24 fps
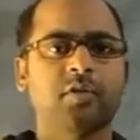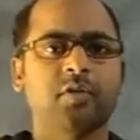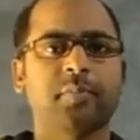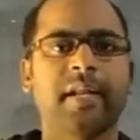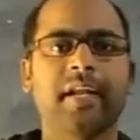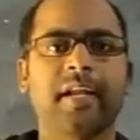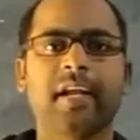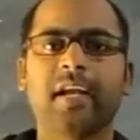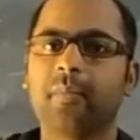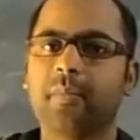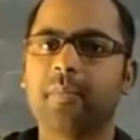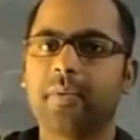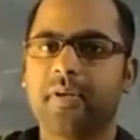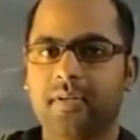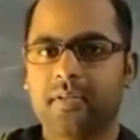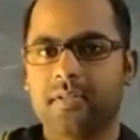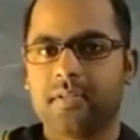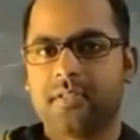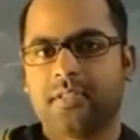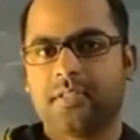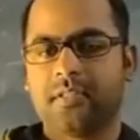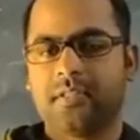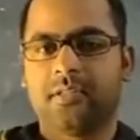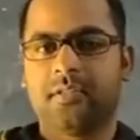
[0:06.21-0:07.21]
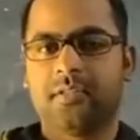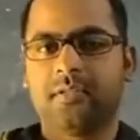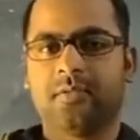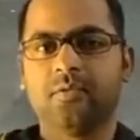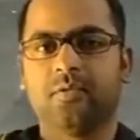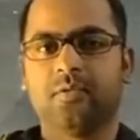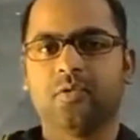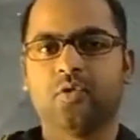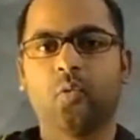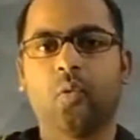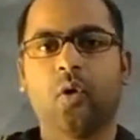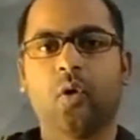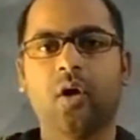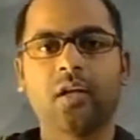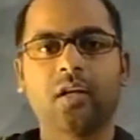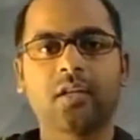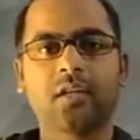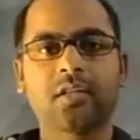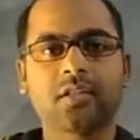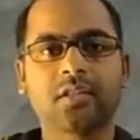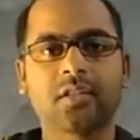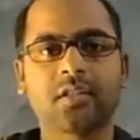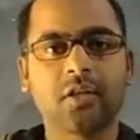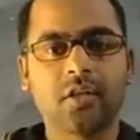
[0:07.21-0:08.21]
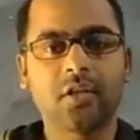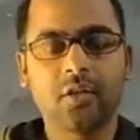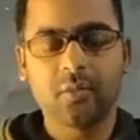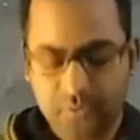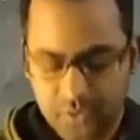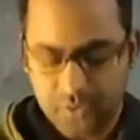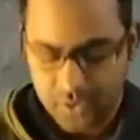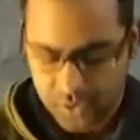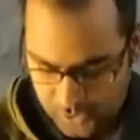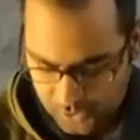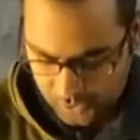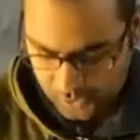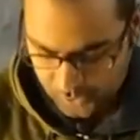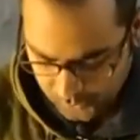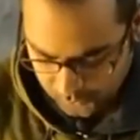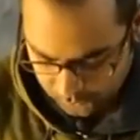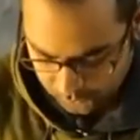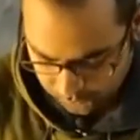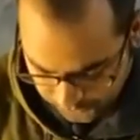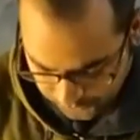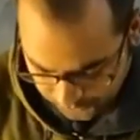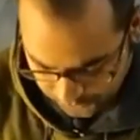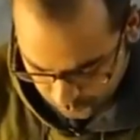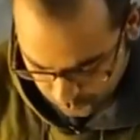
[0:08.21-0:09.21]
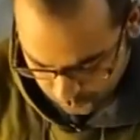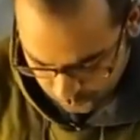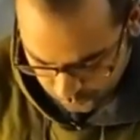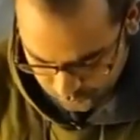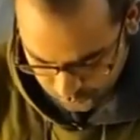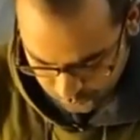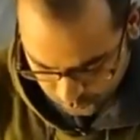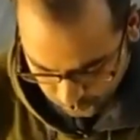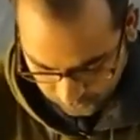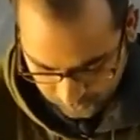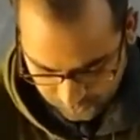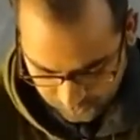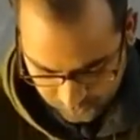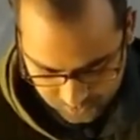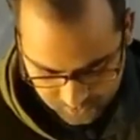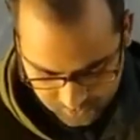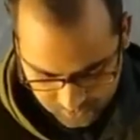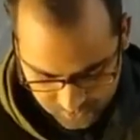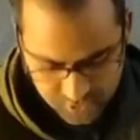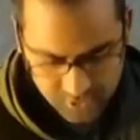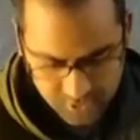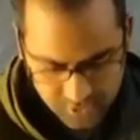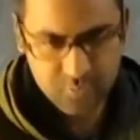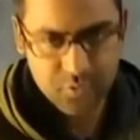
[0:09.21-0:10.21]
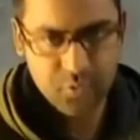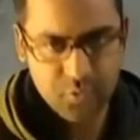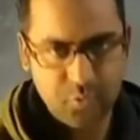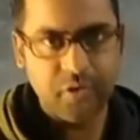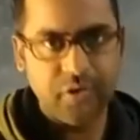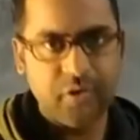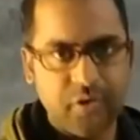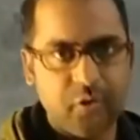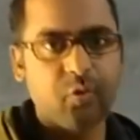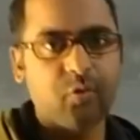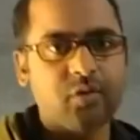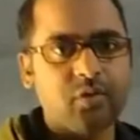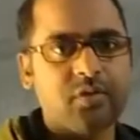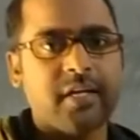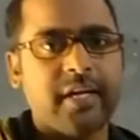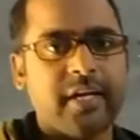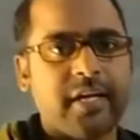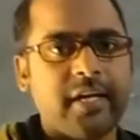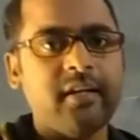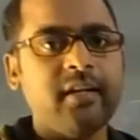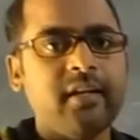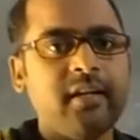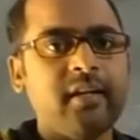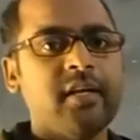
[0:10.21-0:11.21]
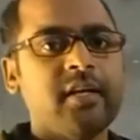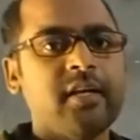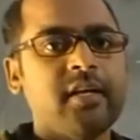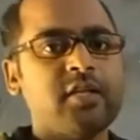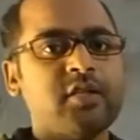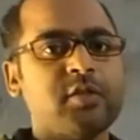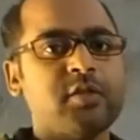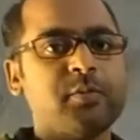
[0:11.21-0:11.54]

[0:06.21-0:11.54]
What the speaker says: spherical mirrors. So what are the terms we use? What are the terms we use in